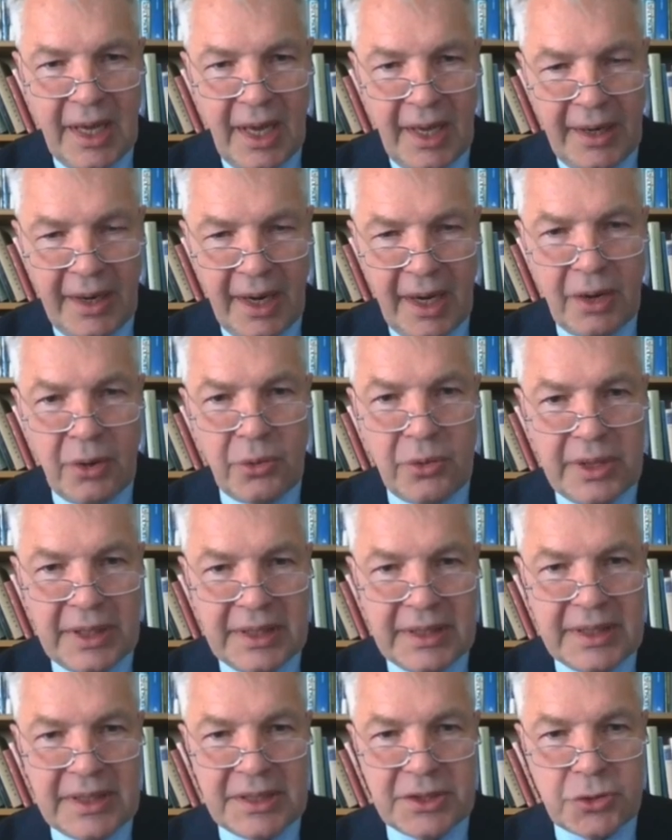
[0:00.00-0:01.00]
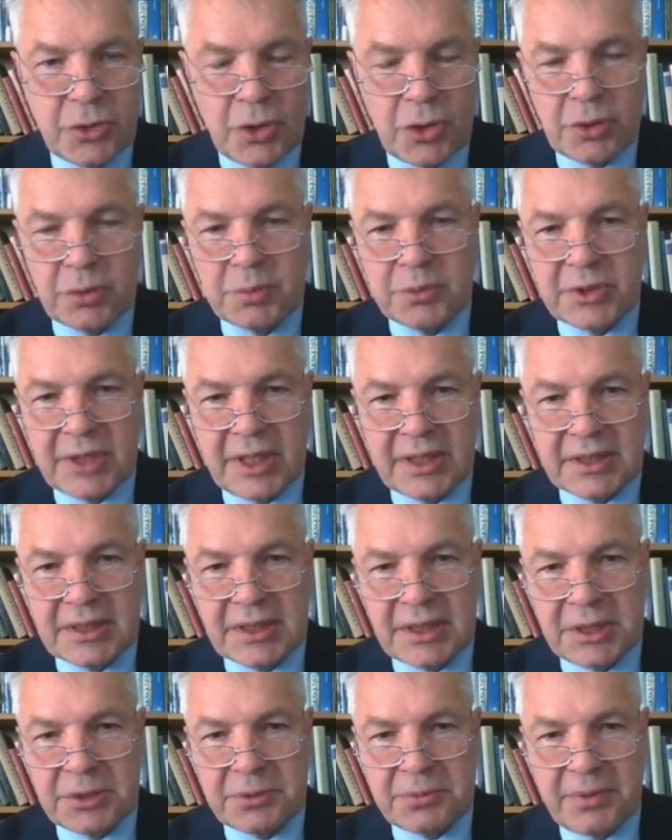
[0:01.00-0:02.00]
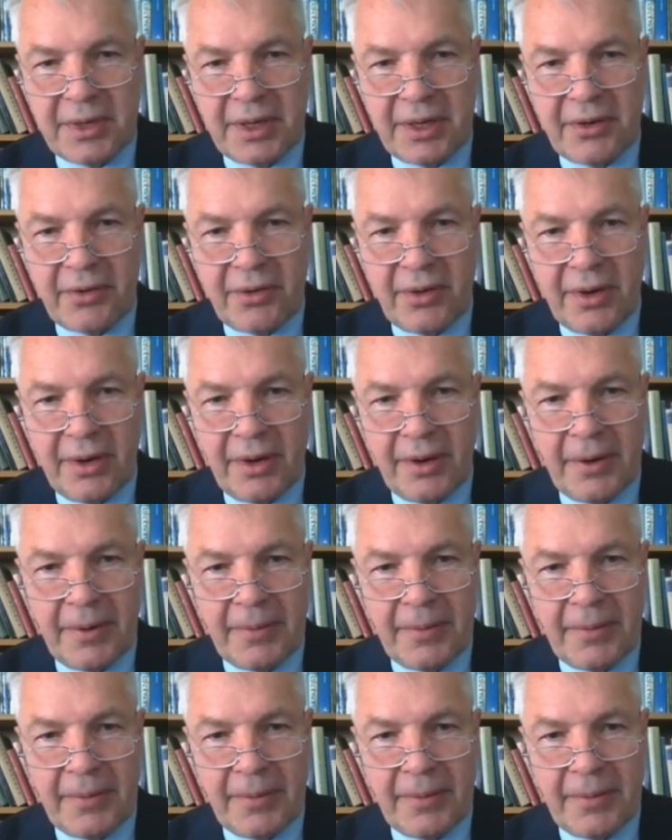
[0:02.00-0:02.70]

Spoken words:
And now in these circumstances where